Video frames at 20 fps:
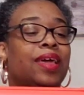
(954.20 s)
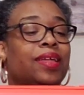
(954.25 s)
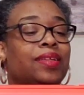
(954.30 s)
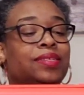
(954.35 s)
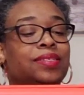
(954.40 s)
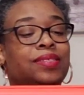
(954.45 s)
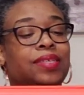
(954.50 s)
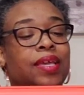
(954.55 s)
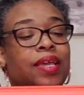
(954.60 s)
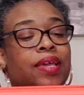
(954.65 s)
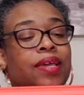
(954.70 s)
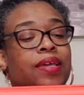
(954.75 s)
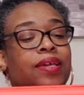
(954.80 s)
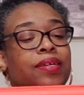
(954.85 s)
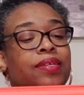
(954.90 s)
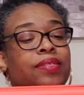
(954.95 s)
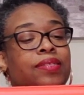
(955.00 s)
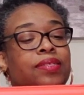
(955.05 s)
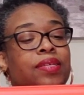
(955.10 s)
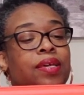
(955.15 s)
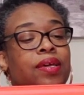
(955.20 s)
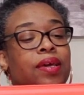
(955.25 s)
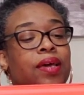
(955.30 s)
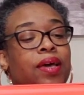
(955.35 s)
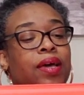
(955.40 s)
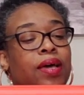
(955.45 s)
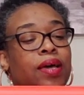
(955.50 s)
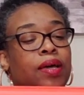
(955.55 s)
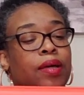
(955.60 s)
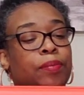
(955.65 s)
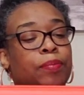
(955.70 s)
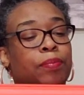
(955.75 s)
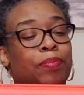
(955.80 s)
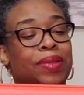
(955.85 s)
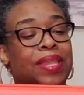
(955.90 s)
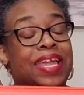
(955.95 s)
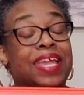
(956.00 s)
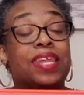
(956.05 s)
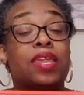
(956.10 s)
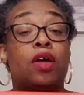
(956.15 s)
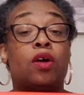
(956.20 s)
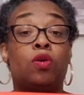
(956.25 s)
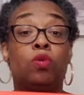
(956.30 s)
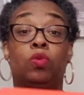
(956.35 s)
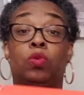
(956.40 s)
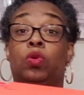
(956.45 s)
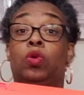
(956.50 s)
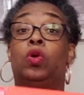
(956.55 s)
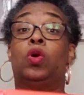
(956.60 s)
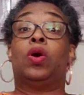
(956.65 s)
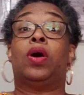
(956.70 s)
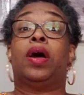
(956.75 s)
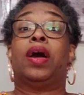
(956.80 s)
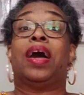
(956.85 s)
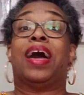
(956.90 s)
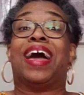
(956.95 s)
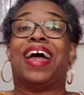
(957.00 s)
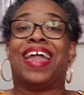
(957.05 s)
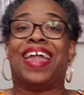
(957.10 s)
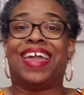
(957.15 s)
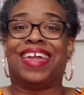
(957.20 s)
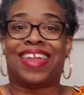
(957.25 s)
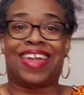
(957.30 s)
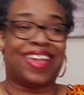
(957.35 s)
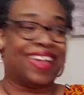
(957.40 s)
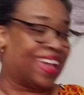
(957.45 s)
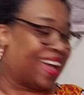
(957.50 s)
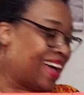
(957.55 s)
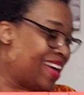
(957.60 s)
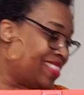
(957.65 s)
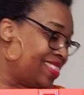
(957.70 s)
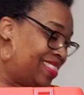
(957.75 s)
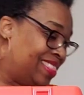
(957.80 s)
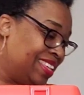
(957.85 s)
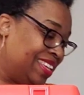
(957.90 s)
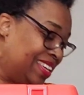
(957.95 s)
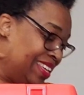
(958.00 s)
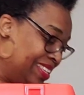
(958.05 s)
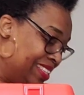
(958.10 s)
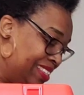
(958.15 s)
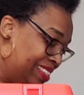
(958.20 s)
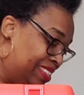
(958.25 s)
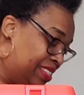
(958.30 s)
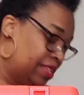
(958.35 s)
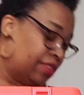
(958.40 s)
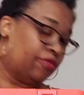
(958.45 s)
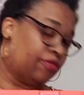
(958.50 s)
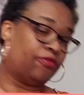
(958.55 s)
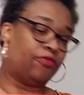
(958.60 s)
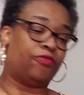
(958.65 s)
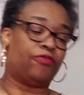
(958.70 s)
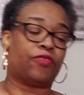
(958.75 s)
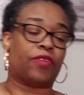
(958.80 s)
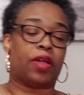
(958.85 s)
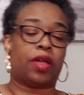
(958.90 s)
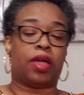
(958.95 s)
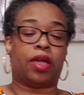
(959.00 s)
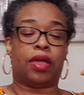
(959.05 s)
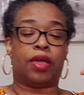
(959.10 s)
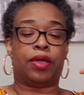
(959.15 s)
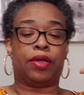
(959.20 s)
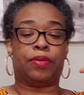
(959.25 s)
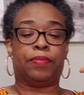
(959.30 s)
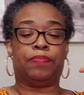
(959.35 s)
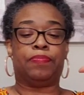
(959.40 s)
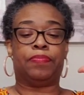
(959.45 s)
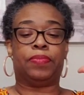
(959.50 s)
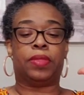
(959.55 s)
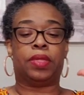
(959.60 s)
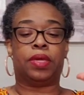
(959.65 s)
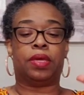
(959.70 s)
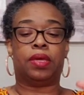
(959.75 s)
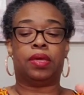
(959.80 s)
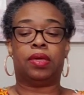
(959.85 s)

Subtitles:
that says Plano. And I got this from